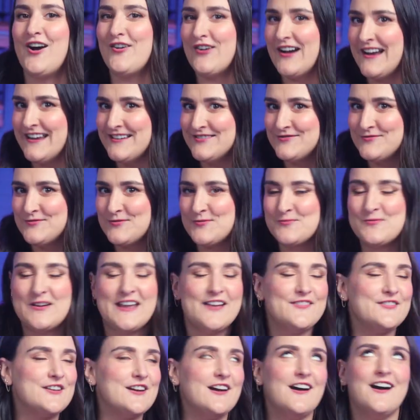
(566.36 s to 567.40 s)
All right, we
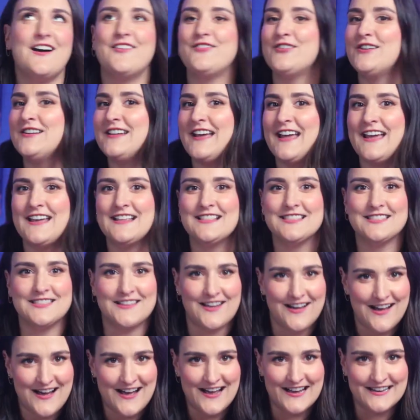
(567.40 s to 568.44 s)
have covered a
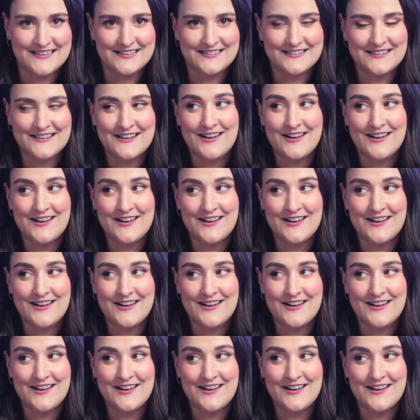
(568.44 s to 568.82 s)
lot.